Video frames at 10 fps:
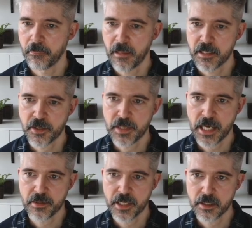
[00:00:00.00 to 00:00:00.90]
So
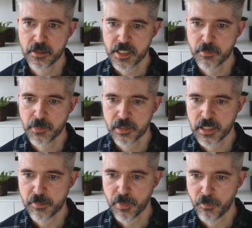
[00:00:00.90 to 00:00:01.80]
now they're
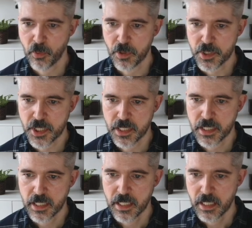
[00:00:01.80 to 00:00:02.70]
similarly proportioned,
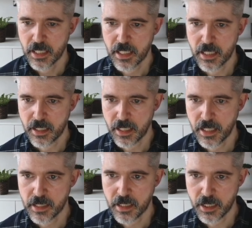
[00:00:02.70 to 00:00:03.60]

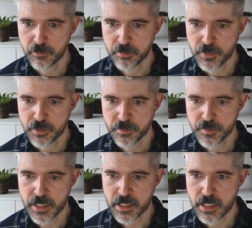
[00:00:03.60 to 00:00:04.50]
and I will move
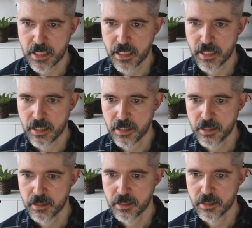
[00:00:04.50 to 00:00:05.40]
this in
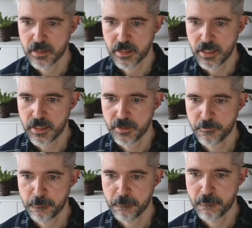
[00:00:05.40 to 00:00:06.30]
here
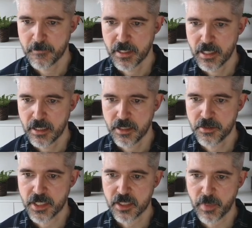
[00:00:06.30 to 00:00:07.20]

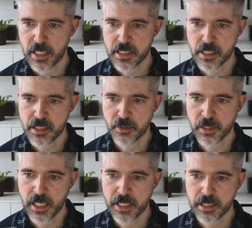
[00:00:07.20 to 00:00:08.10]
using spaces to
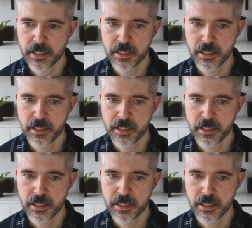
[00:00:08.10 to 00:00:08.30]
align it.